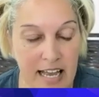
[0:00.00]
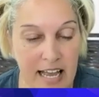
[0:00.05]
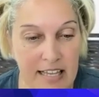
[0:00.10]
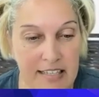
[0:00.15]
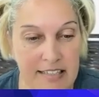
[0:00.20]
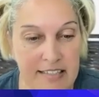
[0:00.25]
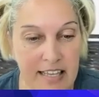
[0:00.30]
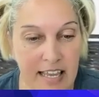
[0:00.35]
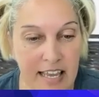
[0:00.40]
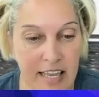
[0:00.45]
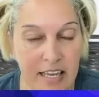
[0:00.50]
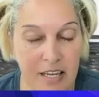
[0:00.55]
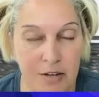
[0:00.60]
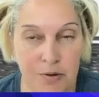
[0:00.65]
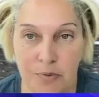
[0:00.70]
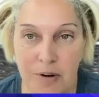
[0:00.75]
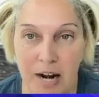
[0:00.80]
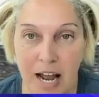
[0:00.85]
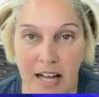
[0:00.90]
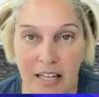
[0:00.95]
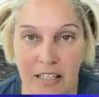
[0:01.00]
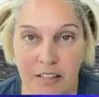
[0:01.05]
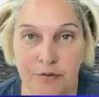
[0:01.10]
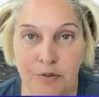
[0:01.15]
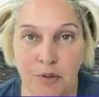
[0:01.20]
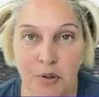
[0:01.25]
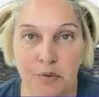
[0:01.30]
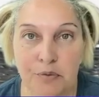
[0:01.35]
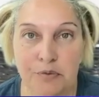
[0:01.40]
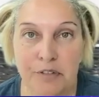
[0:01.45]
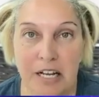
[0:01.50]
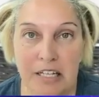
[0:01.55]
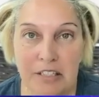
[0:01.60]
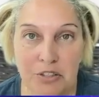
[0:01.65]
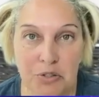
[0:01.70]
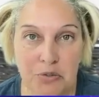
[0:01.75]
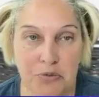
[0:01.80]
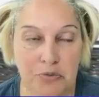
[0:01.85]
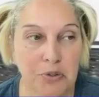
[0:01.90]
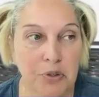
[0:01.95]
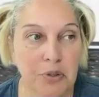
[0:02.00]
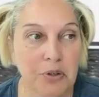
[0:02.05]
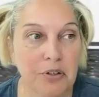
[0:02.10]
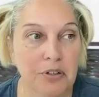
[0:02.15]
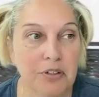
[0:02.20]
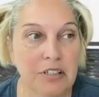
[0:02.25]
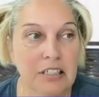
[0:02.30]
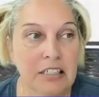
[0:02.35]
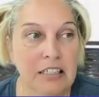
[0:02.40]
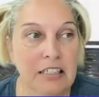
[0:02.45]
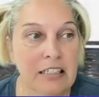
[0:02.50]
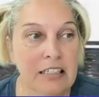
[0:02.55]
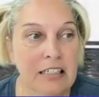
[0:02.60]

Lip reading: as a wrathful, vengeful,